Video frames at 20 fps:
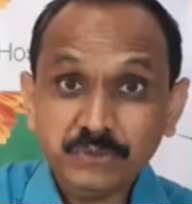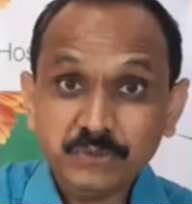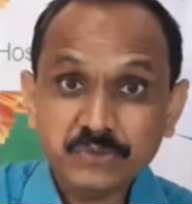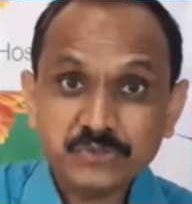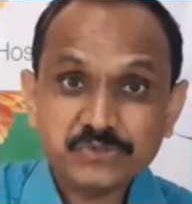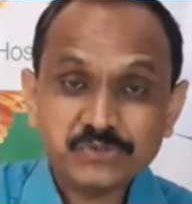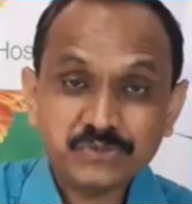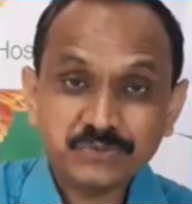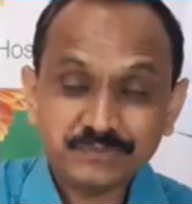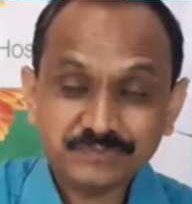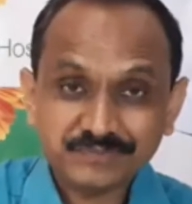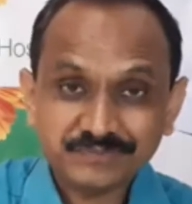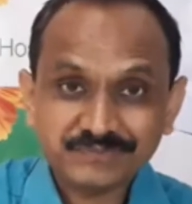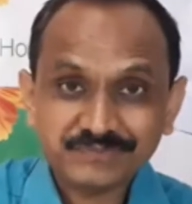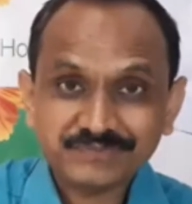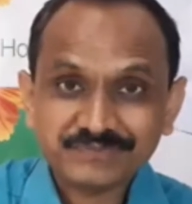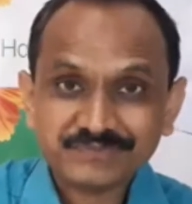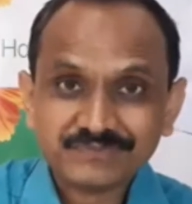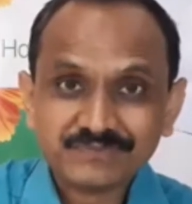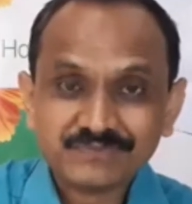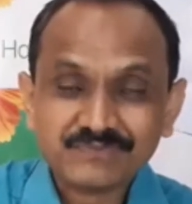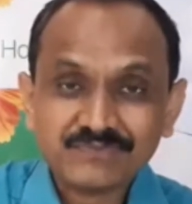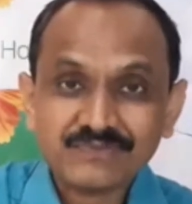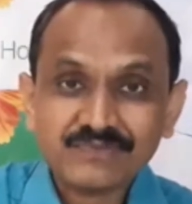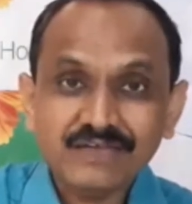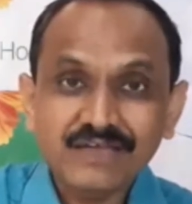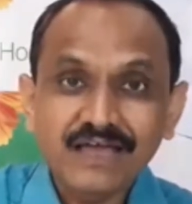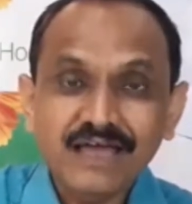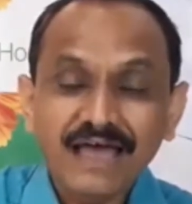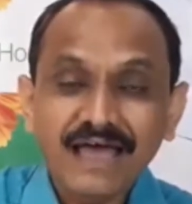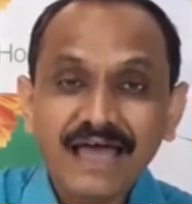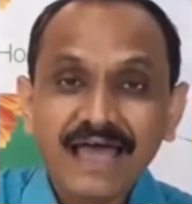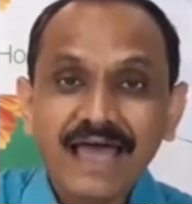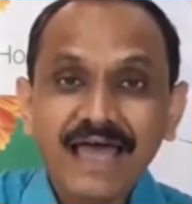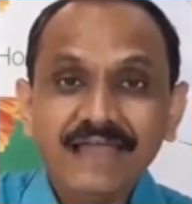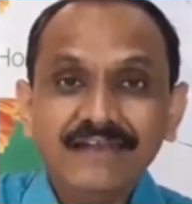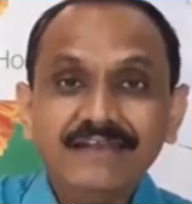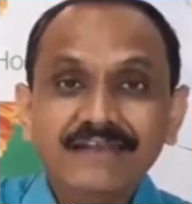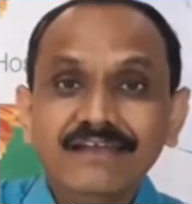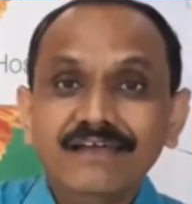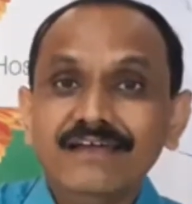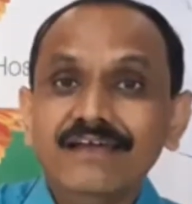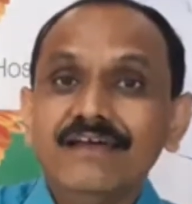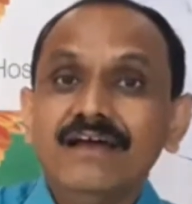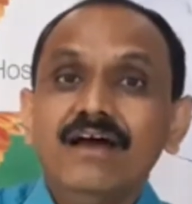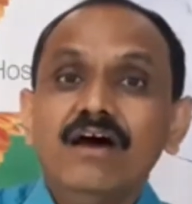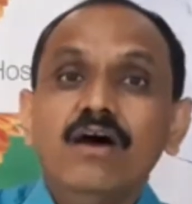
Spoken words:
also. And